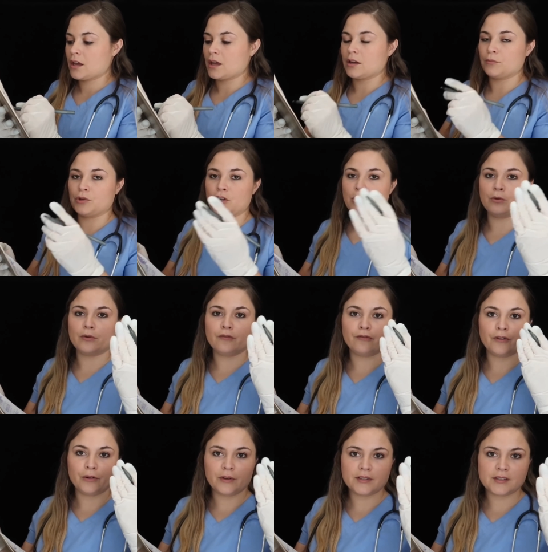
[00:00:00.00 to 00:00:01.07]
And when you were
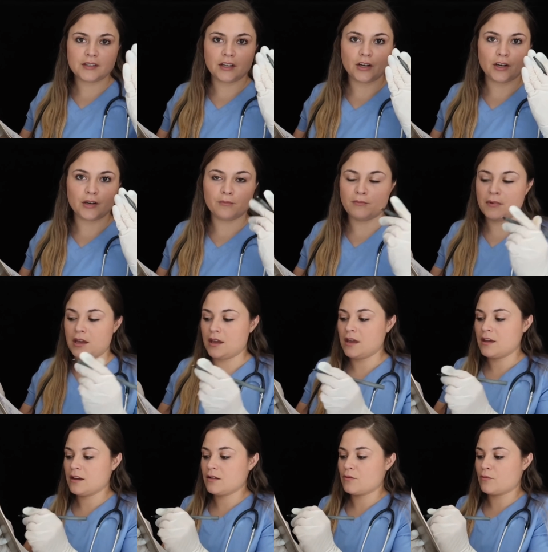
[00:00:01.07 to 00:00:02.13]
focusing on
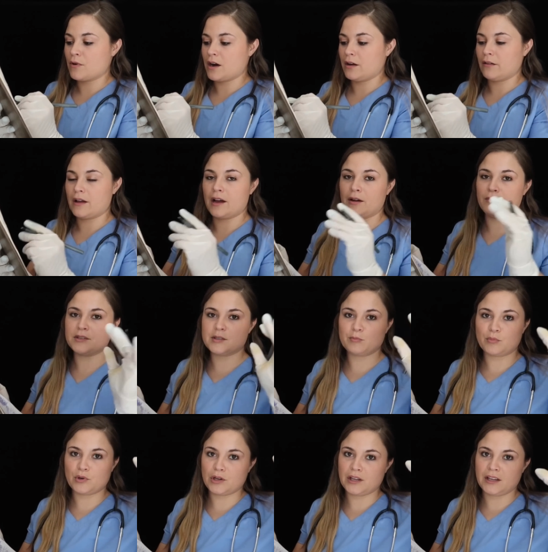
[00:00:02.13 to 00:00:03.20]
me while I was
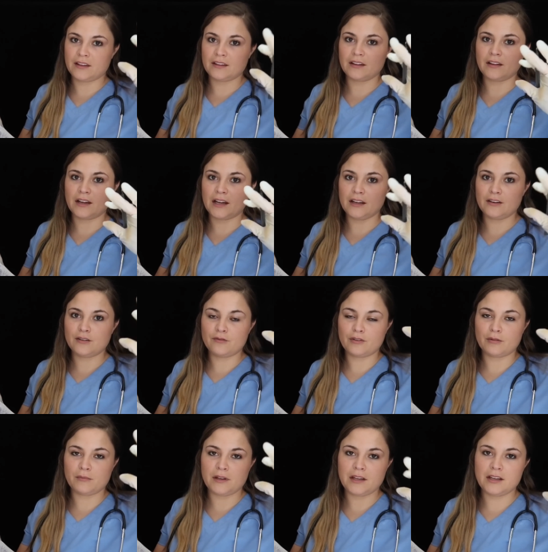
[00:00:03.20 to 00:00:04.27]
bringing the light
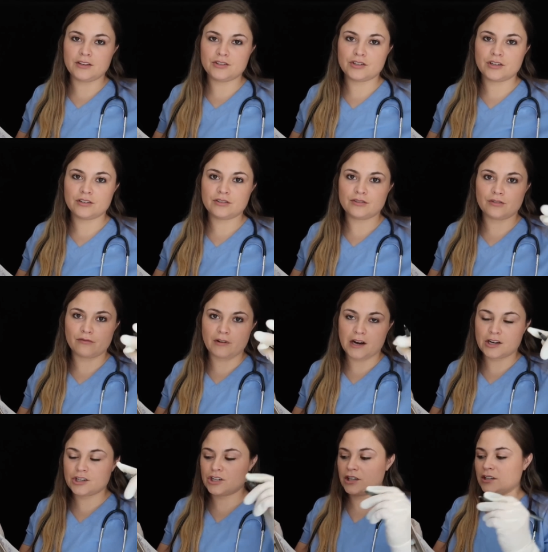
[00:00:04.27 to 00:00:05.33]
from each
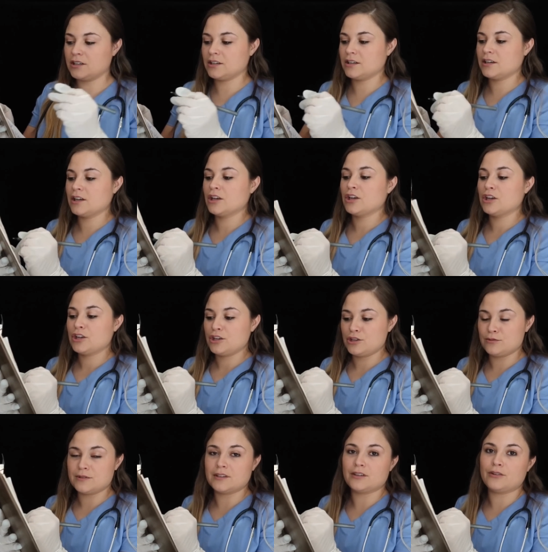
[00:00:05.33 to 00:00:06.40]
direction,
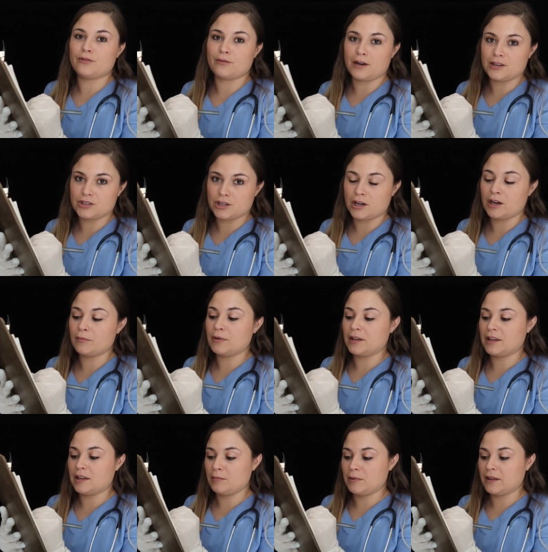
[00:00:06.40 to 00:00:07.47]
you did a great job
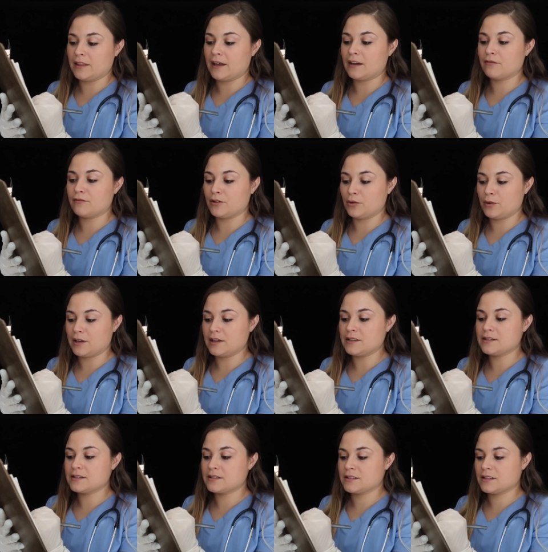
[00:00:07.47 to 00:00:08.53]
at keeping that
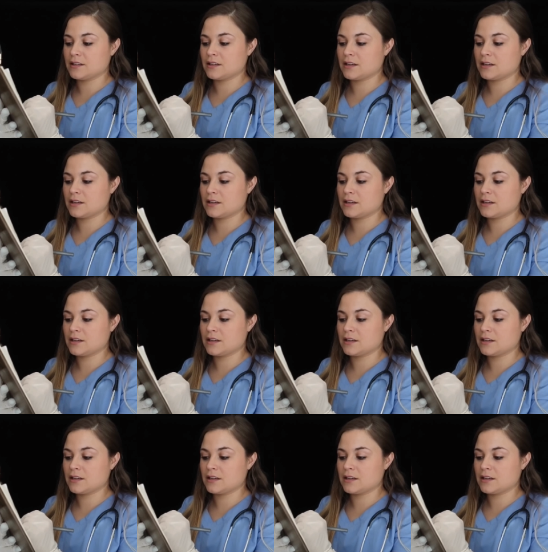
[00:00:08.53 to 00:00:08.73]
focus.